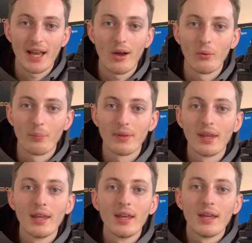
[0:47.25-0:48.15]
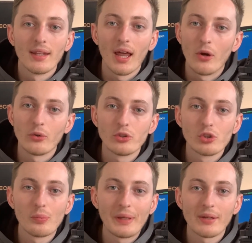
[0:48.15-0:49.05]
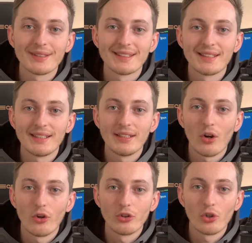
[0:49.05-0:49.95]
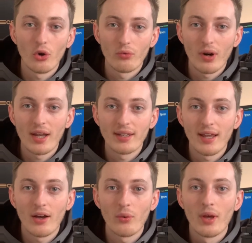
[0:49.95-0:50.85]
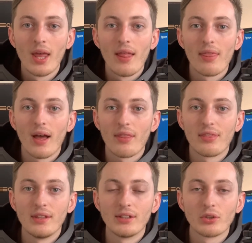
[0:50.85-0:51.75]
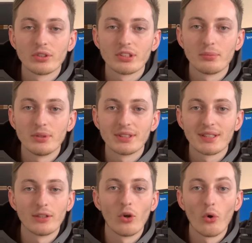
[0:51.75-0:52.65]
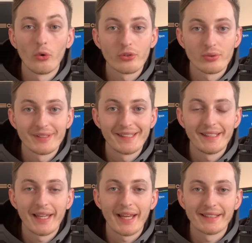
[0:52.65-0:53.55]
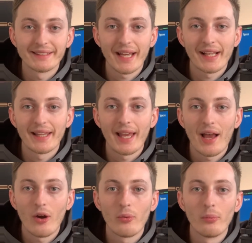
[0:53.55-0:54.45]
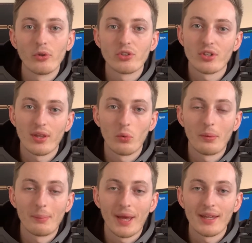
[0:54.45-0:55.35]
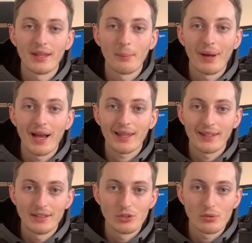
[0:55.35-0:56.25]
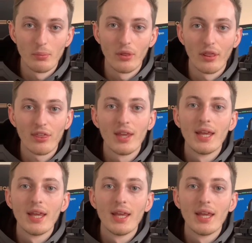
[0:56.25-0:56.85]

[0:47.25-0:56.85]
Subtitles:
out. Now, you should be able to see on your right now that the customers can also see exactly how much they will be paying back each month.